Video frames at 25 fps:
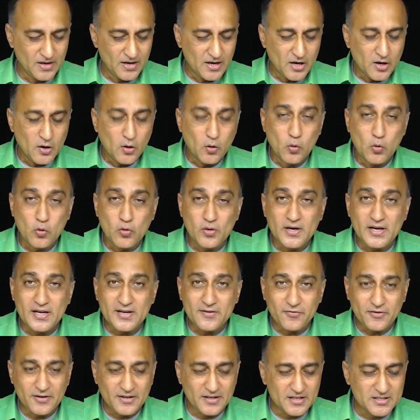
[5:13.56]
only
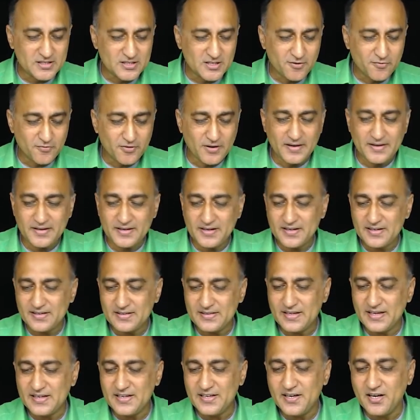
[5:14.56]
if it doesn't find it
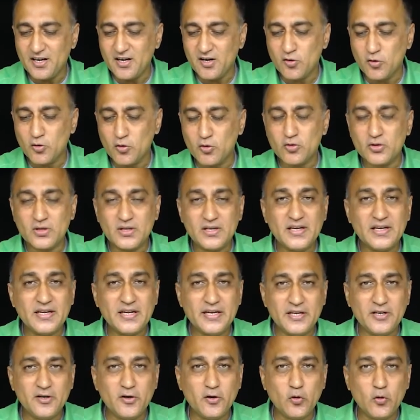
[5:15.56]
then it will go to the
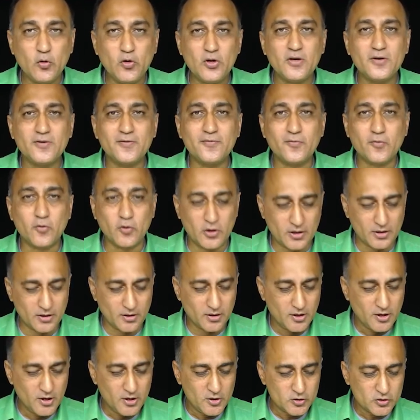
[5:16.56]
include folder
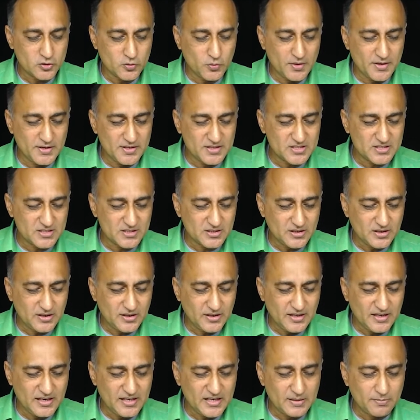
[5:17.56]
so when it's
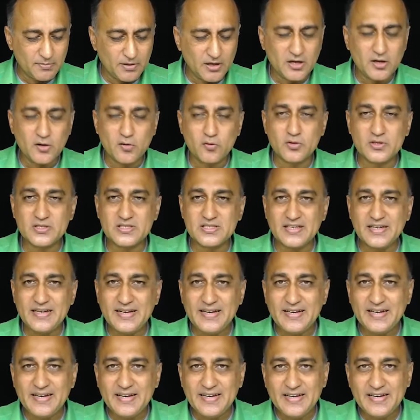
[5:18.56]
in double quotes
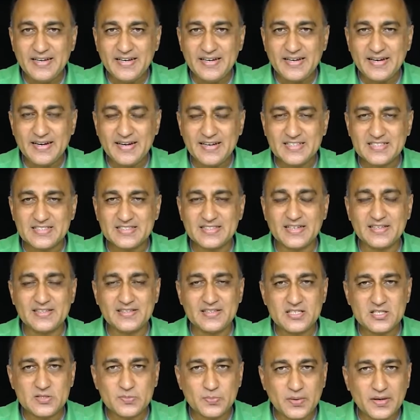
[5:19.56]
it indicates that
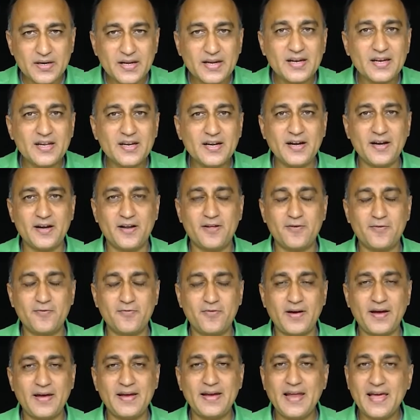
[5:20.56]
this particular header
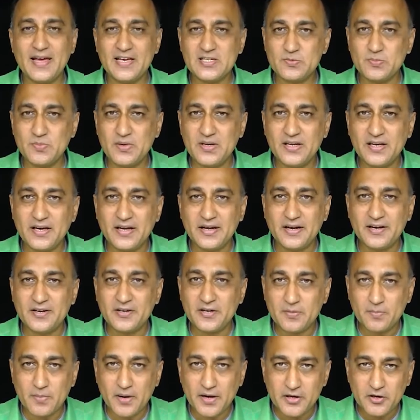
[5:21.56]
file has been
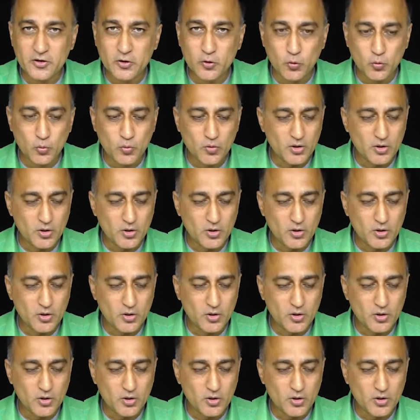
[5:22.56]
created by you